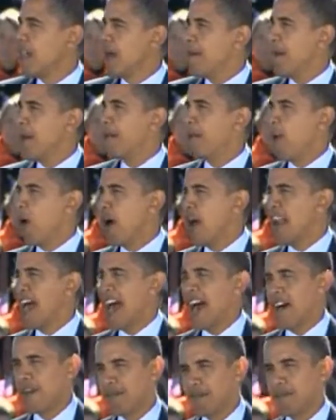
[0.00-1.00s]
let me point
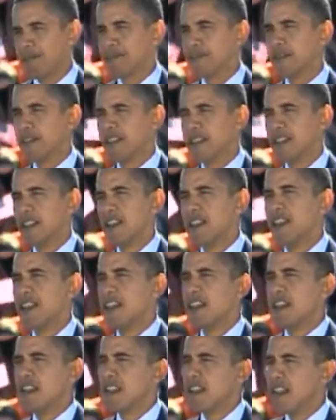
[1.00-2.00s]
out,
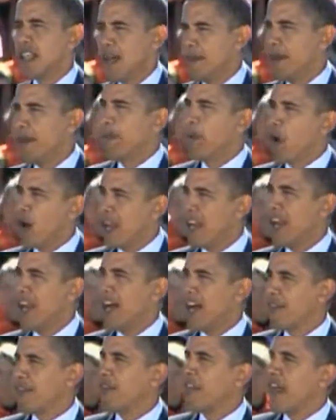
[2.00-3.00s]
let me point
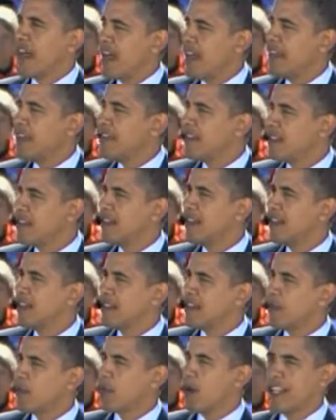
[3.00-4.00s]
out that
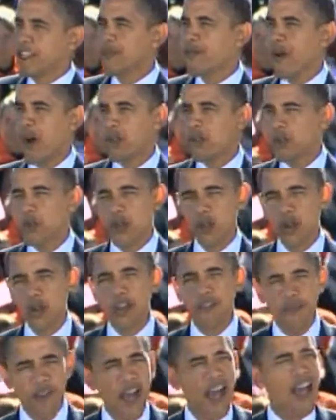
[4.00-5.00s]
rich folks were
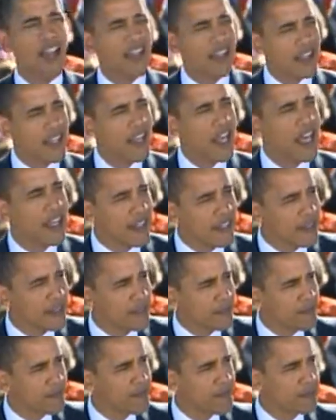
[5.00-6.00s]
doing fine in the
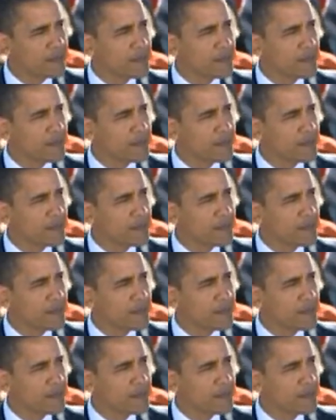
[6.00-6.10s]
90s.